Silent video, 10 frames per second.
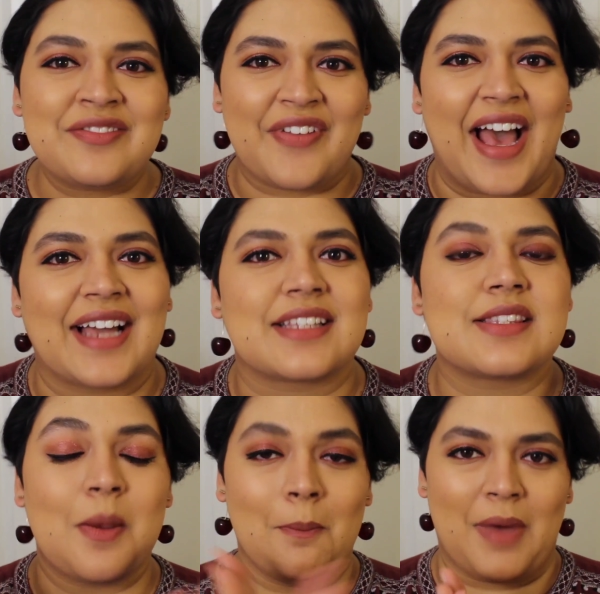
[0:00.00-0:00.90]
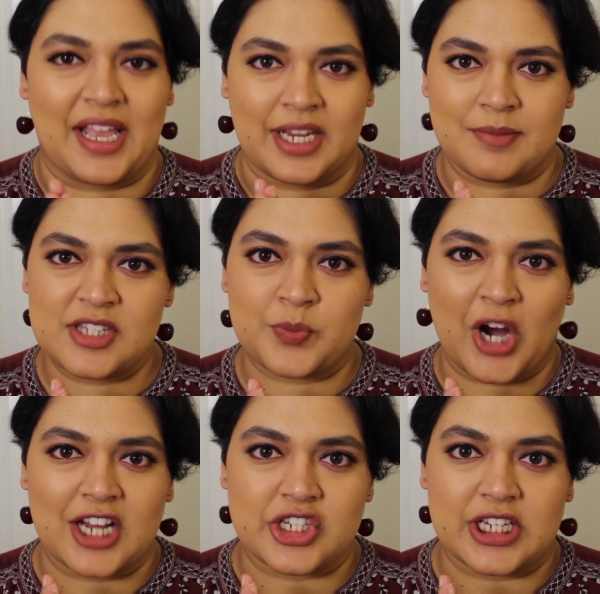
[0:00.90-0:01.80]
Coverfx. My name is
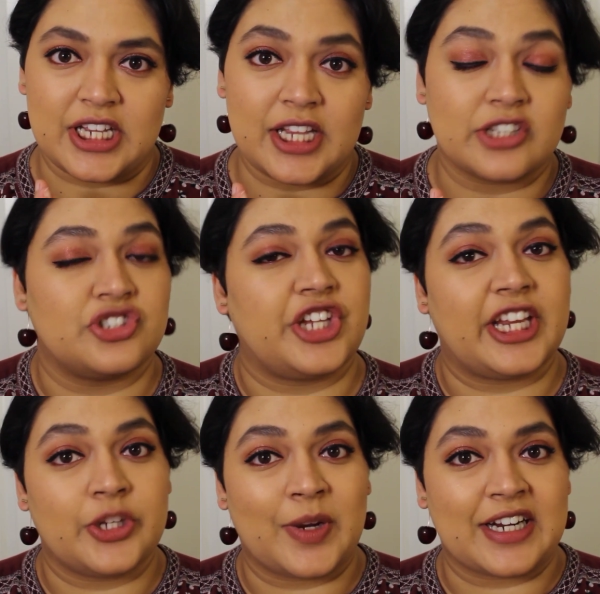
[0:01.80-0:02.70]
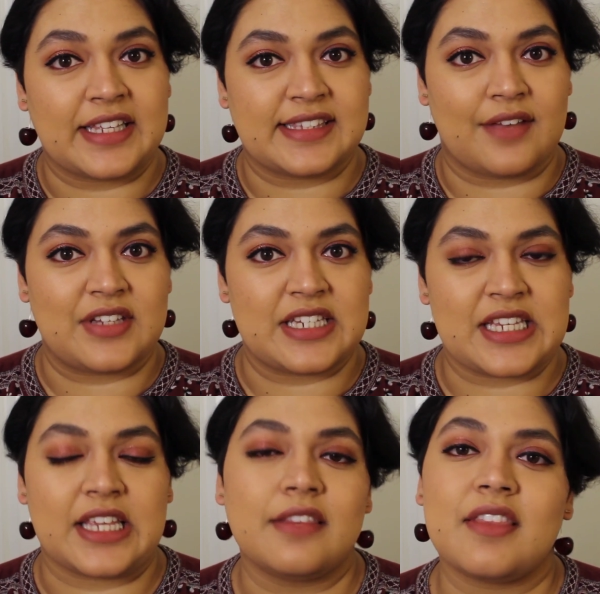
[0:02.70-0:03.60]
Prachi. January
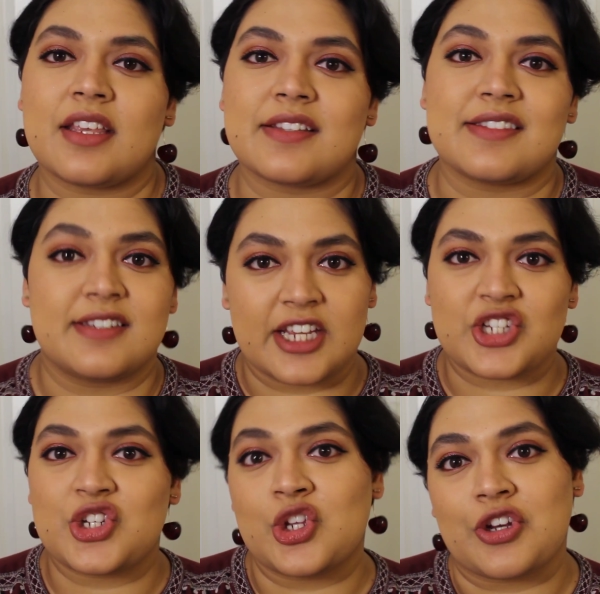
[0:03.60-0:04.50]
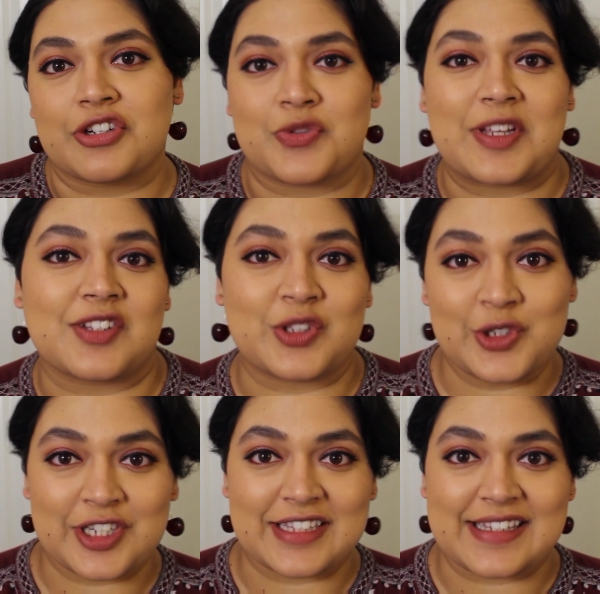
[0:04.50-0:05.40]
17th is Ditch New Year's
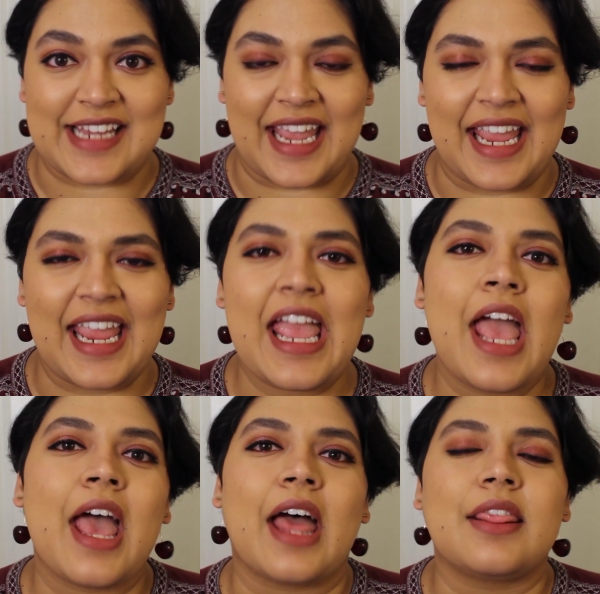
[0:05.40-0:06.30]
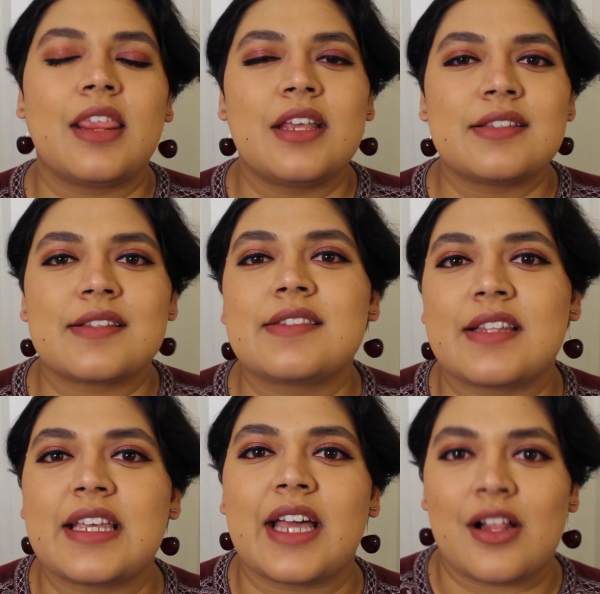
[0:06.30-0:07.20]
Resolutions Day, and this is
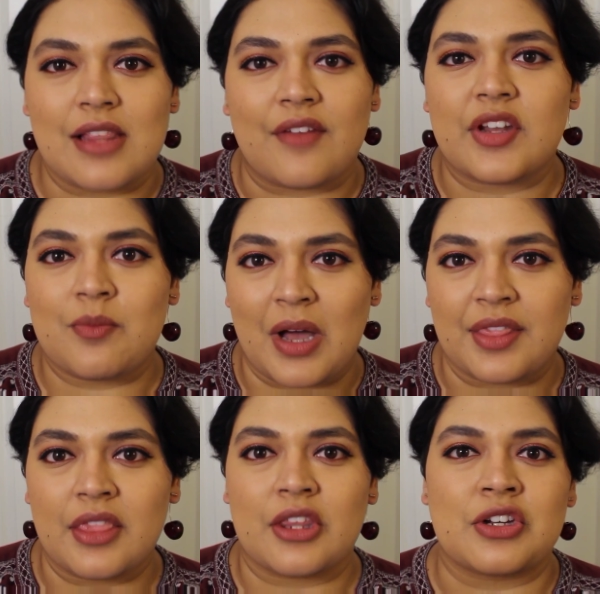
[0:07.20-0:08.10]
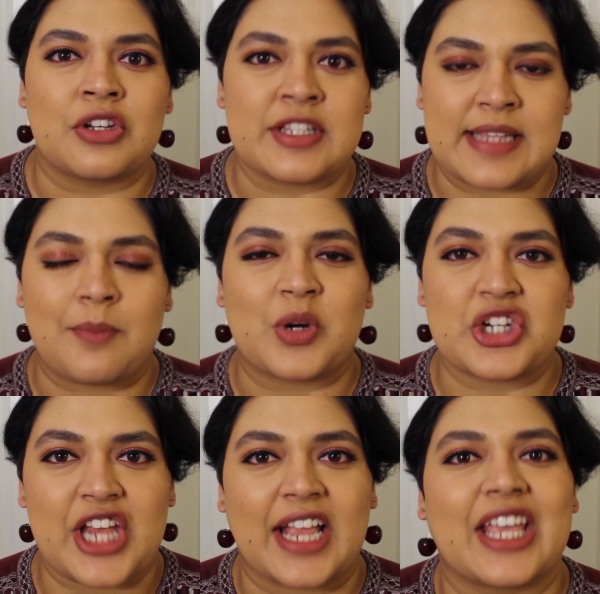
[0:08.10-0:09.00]
the 11-month December
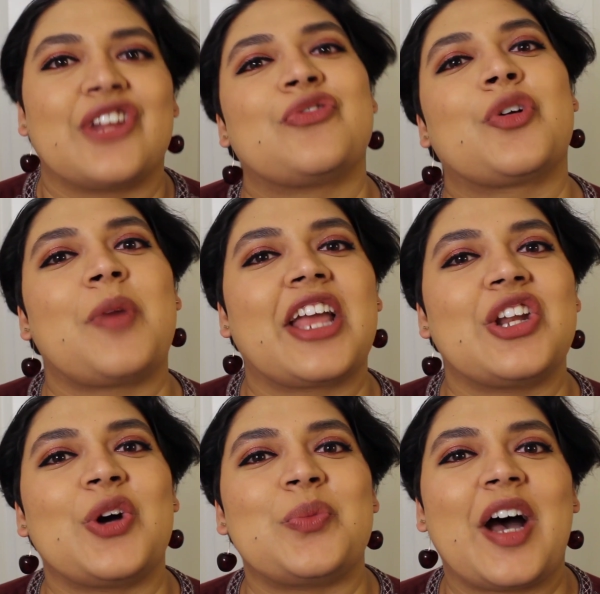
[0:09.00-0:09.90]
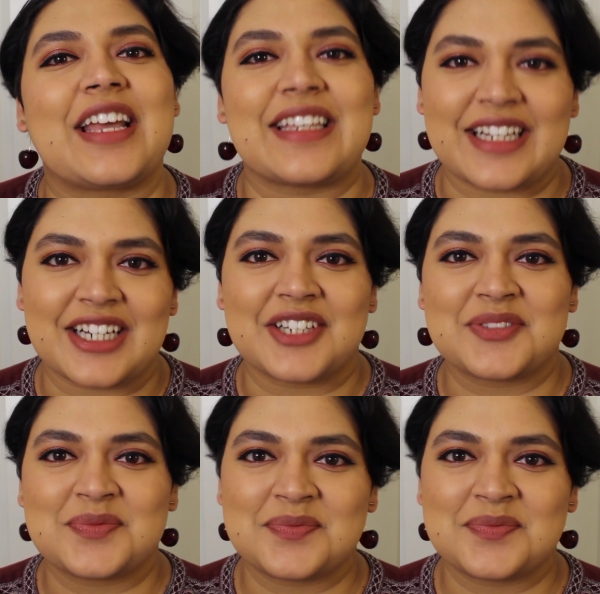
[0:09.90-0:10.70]
check-in for my no-buy year.